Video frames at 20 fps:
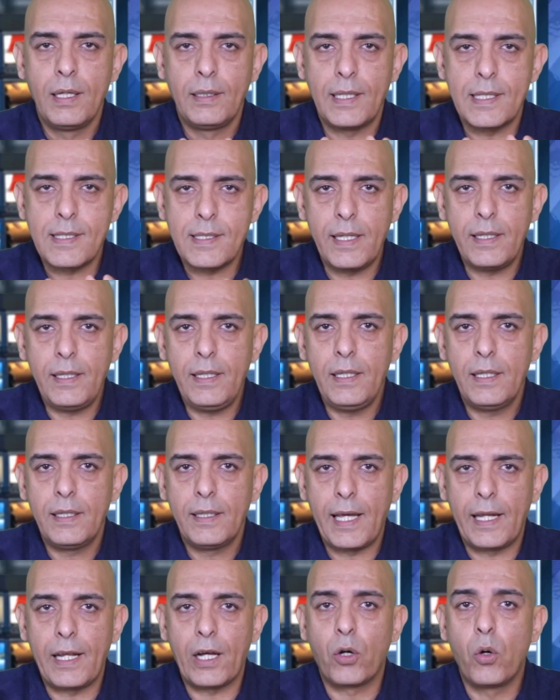The city
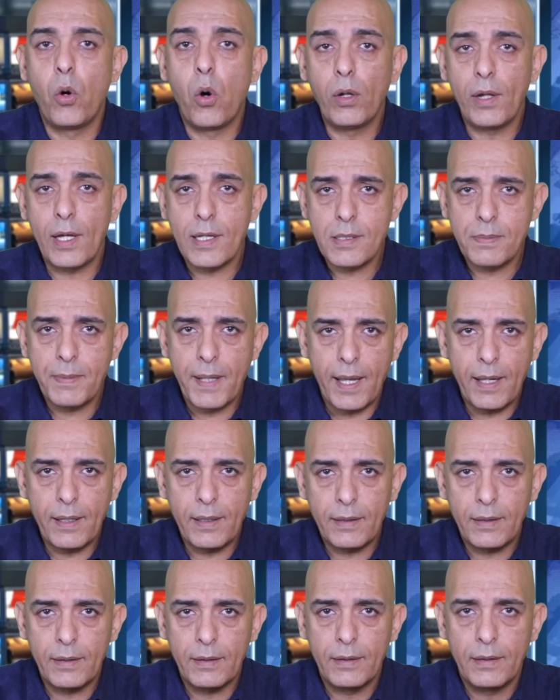gonna call us
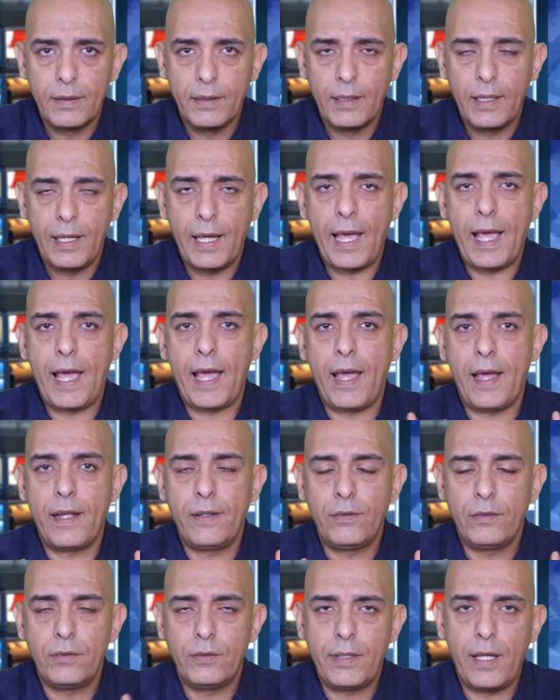back,
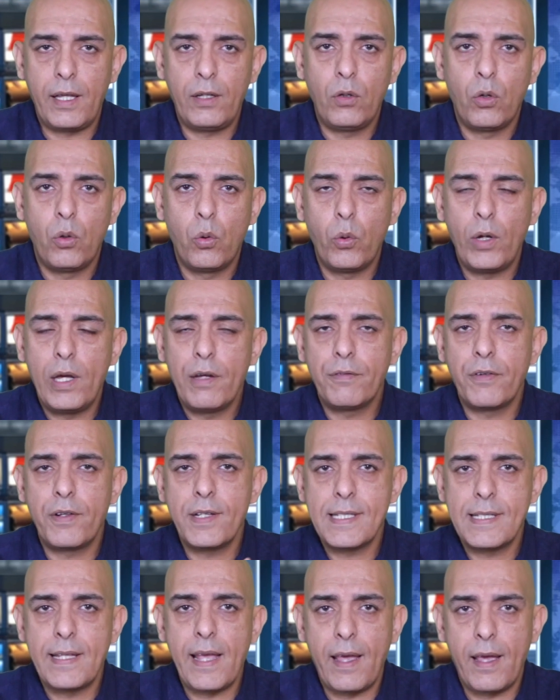and then whoever
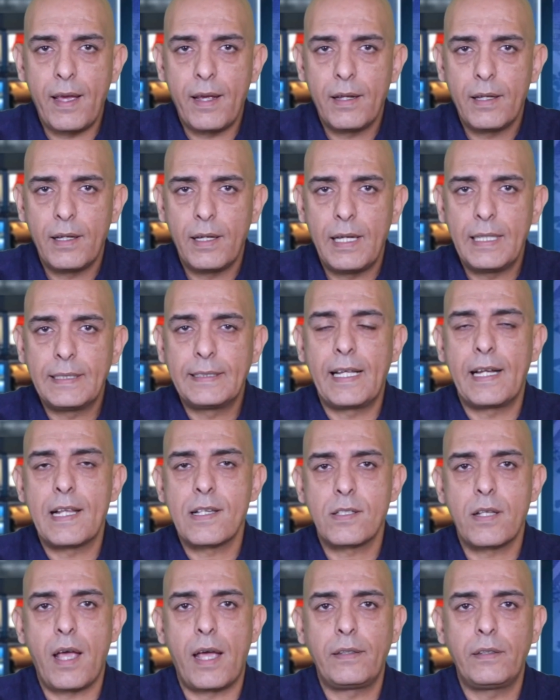is there is gonna
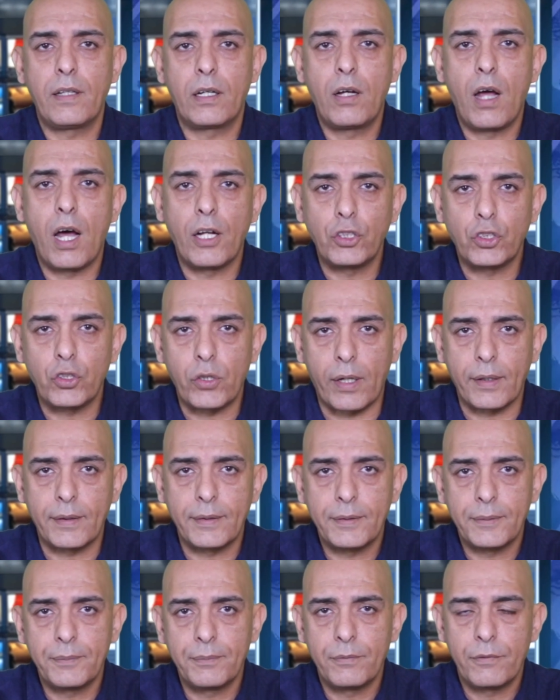sign the
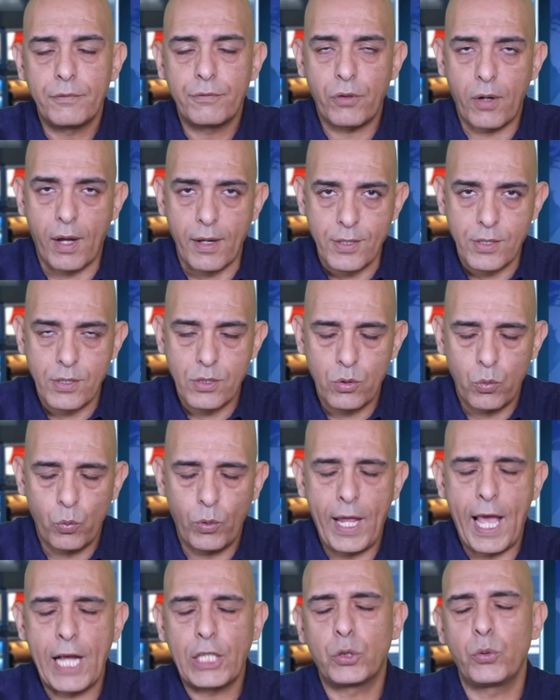contract for us.
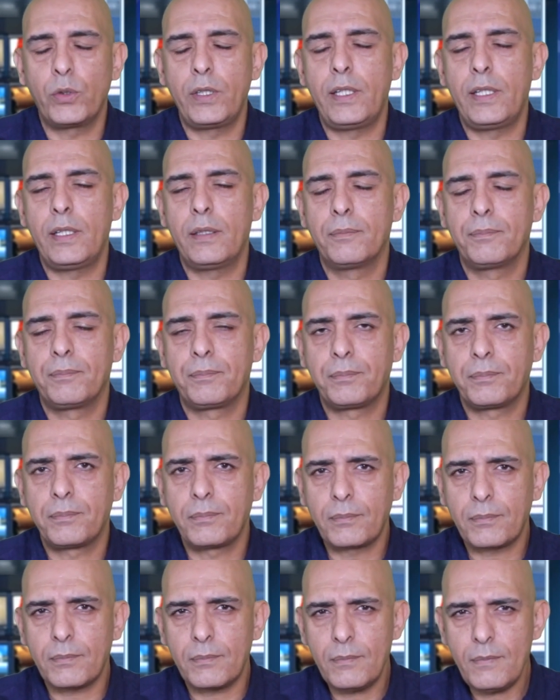Well, actually,
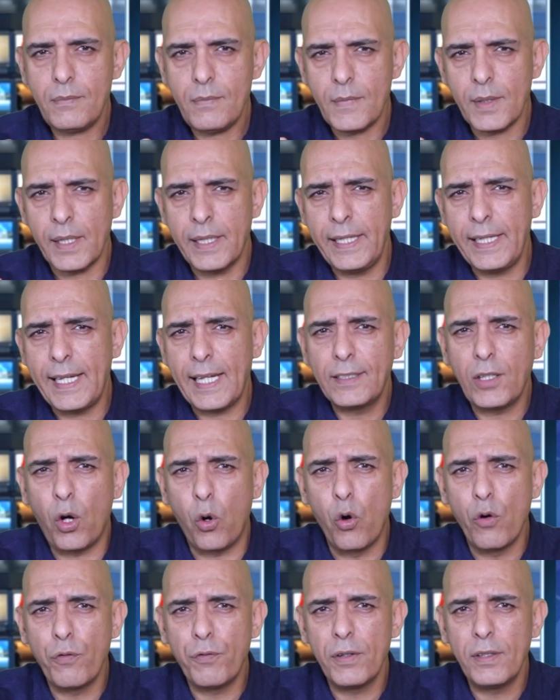he got the
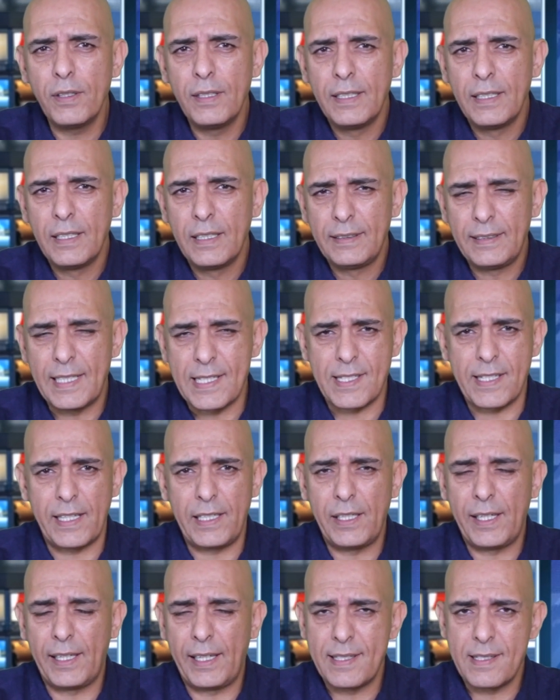offer. The
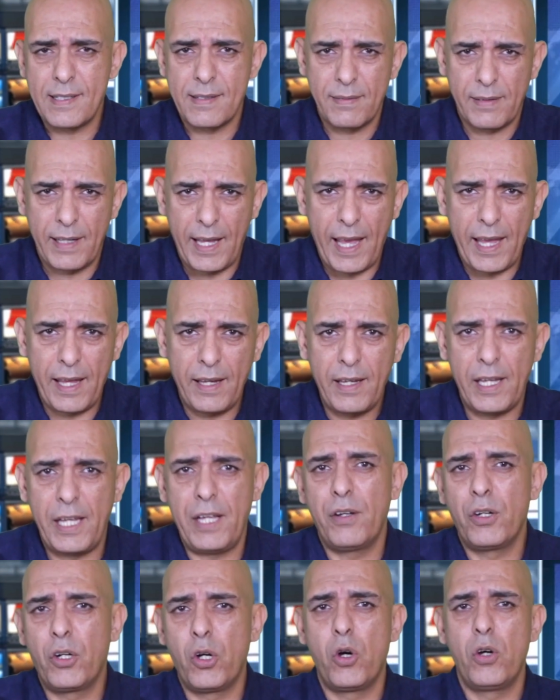city gonna, hey,
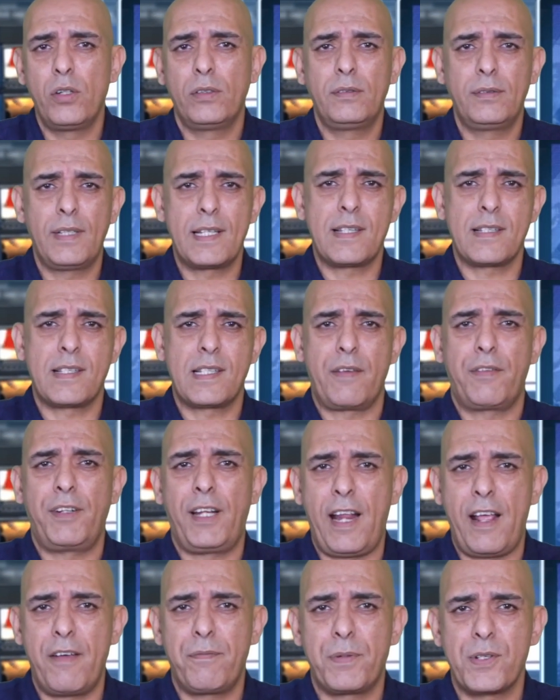here you go. That's a
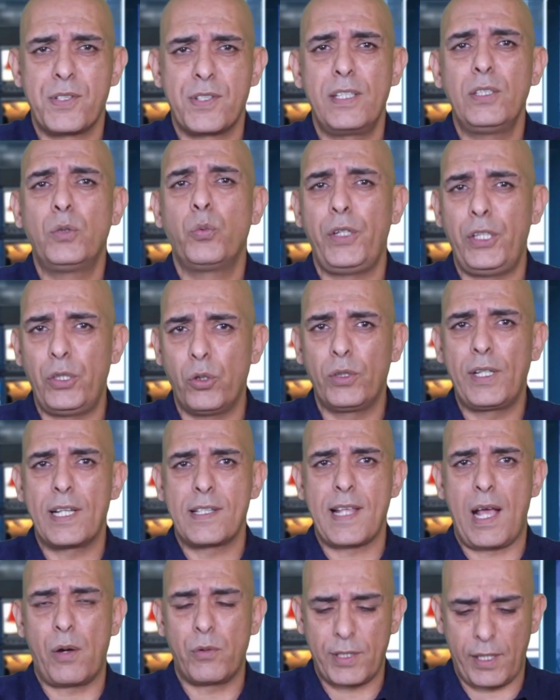7.5%. We know
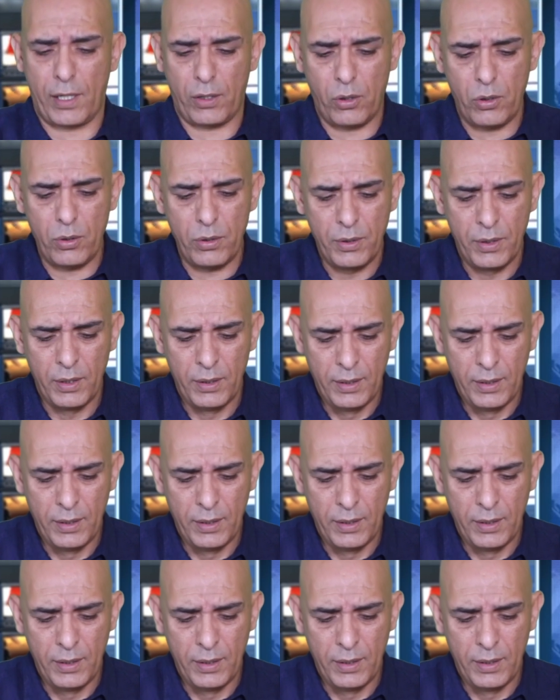that's how it's gonna go.